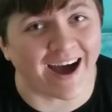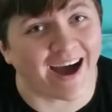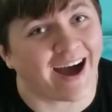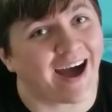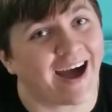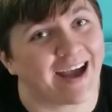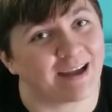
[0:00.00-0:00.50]

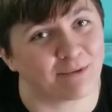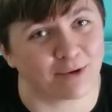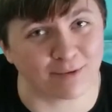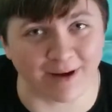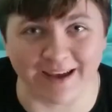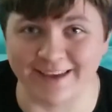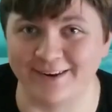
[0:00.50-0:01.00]
I'm a
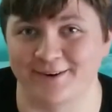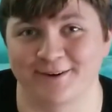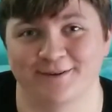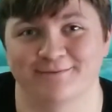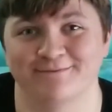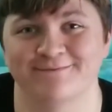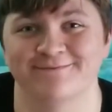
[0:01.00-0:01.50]

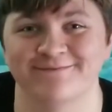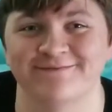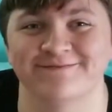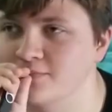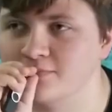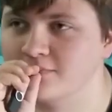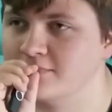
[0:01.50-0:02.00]
writer.
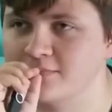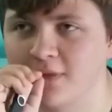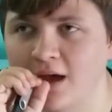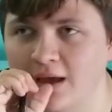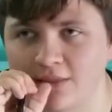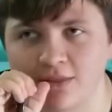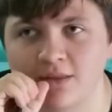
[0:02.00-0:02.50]

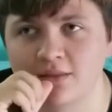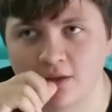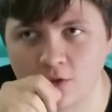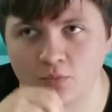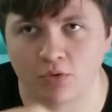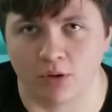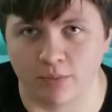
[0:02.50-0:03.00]
I think that's
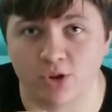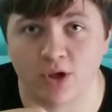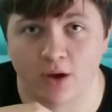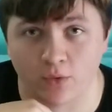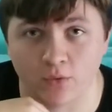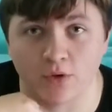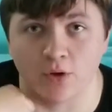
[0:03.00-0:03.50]
pretty much how
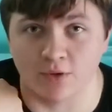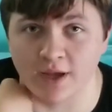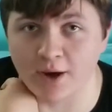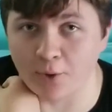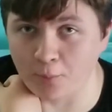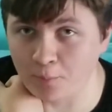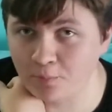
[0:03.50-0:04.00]
it will go
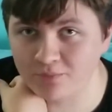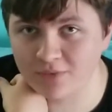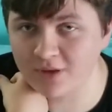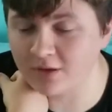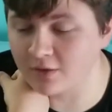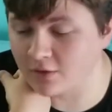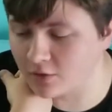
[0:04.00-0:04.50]
down.
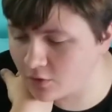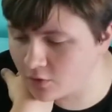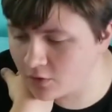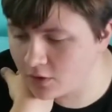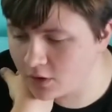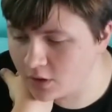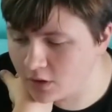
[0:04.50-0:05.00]
Because,
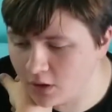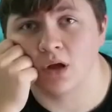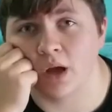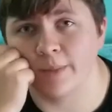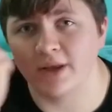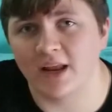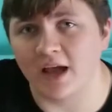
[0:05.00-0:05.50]
I
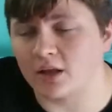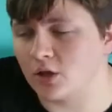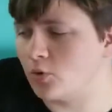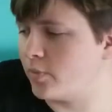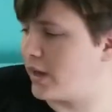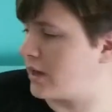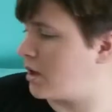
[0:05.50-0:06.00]
mean, how do you
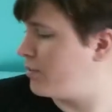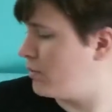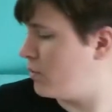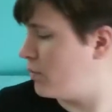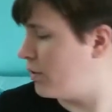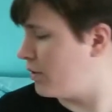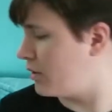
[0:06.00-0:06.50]
back up your
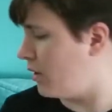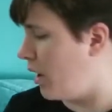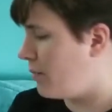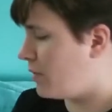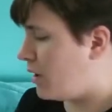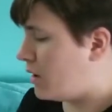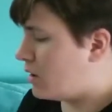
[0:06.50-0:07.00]
work? I'm
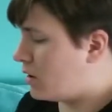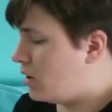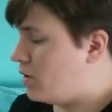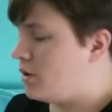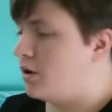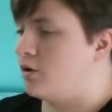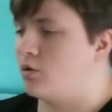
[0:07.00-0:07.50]
kind of
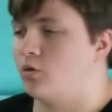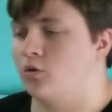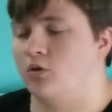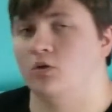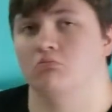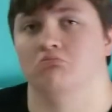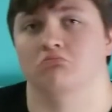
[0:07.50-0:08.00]
curious.
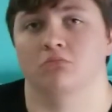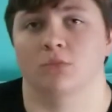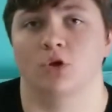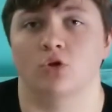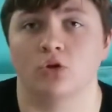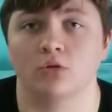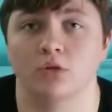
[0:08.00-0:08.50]
You
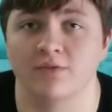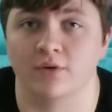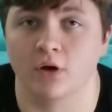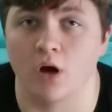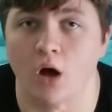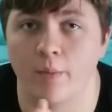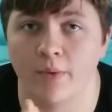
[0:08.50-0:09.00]
should leave a
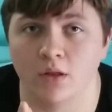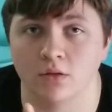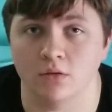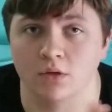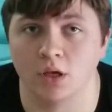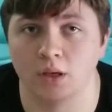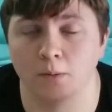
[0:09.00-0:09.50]
comment,
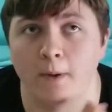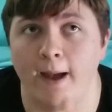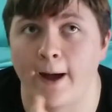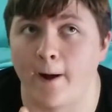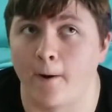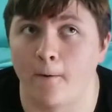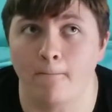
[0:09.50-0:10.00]
like,
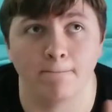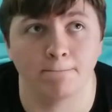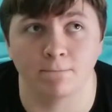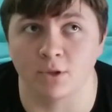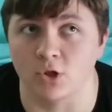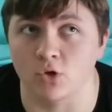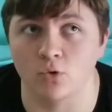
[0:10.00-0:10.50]
how
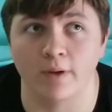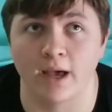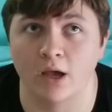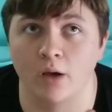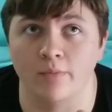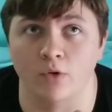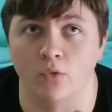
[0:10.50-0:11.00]
you back
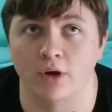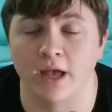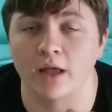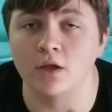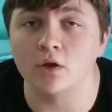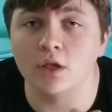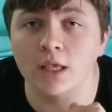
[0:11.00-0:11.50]
up your work. How
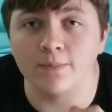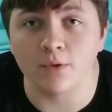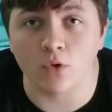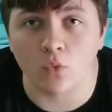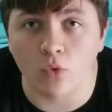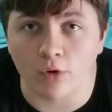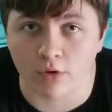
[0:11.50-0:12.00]
you keep
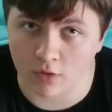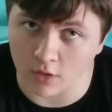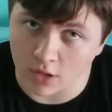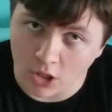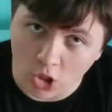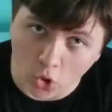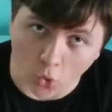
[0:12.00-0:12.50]
your work
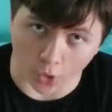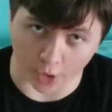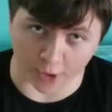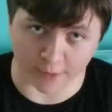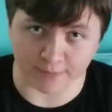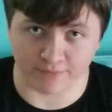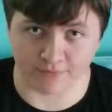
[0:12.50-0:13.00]
secure.